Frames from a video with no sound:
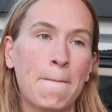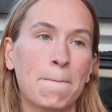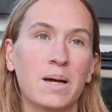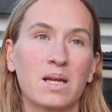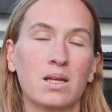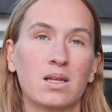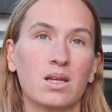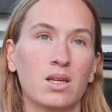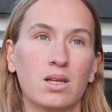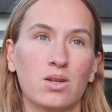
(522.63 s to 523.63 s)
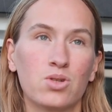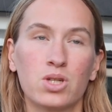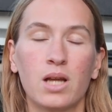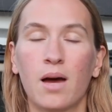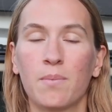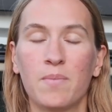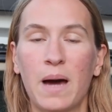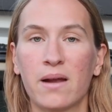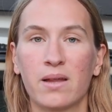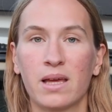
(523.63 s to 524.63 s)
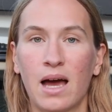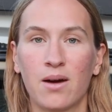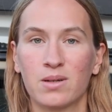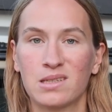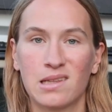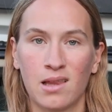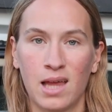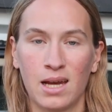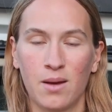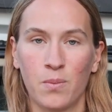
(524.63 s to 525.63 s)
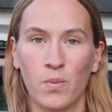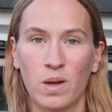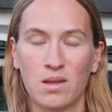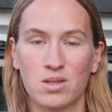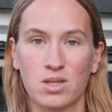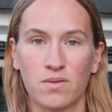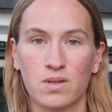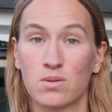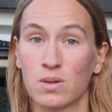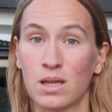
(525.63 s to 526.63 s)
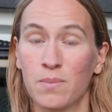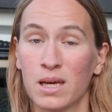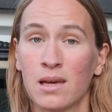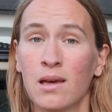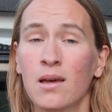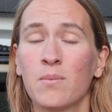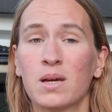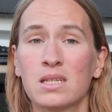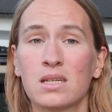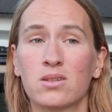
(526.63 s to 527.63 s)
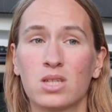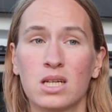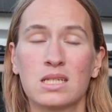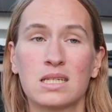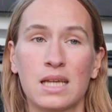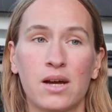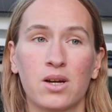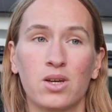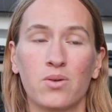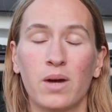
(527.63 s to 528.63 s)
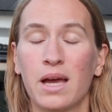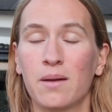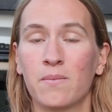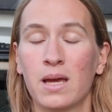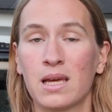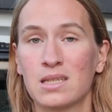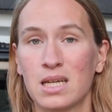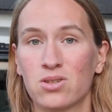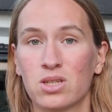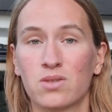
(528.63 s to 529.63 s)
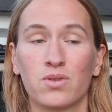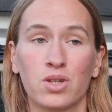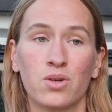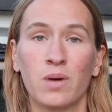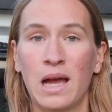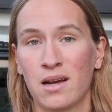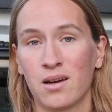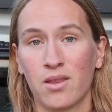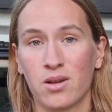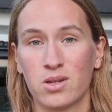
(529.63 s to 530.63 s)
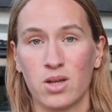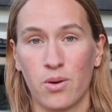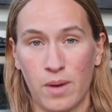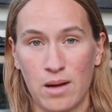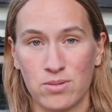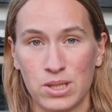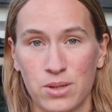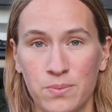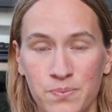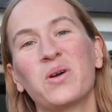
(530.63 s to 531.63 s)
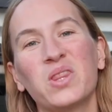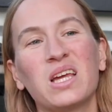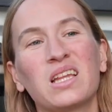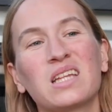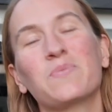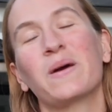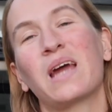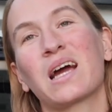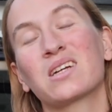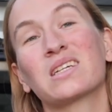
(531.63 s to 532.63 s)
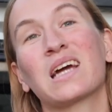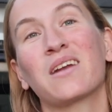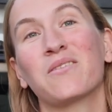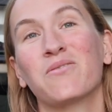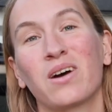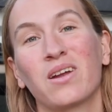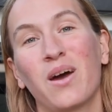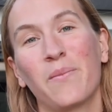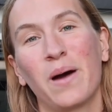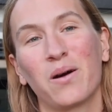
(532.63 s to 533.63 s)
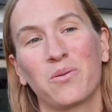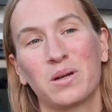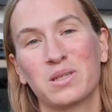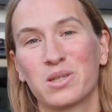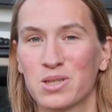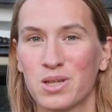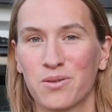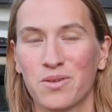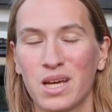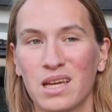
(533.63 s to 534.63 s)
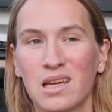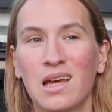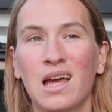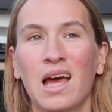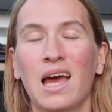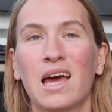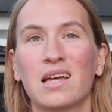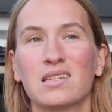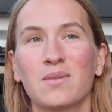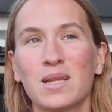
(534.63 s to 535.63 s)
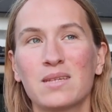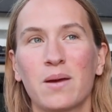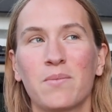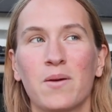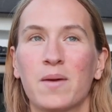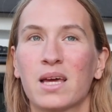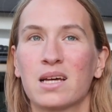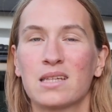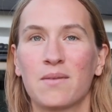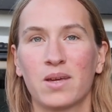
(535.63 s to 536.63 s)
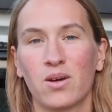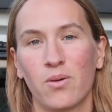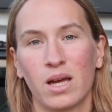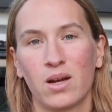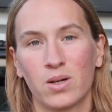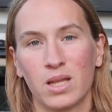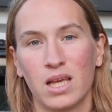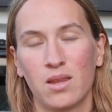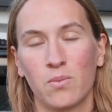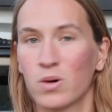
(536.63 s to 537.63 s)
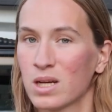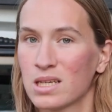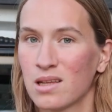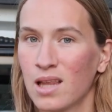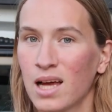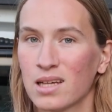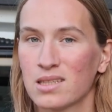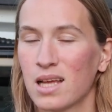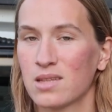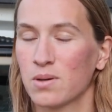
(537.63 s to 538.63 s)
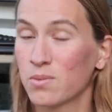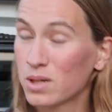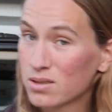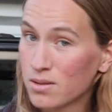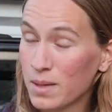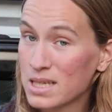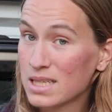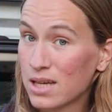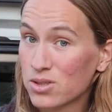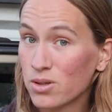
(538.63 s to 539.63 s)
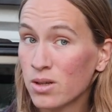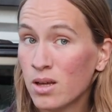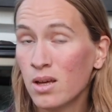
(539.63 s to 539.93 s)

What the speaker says: but you should not be paddling out into the lineup when the surf is really big because it'll just scare you and make it dangerous for you and others around you. One thing that's been actually kind of fun about winter surfing, and some of this might be because I've been going early in the mornings a lot because that's what works with my schedule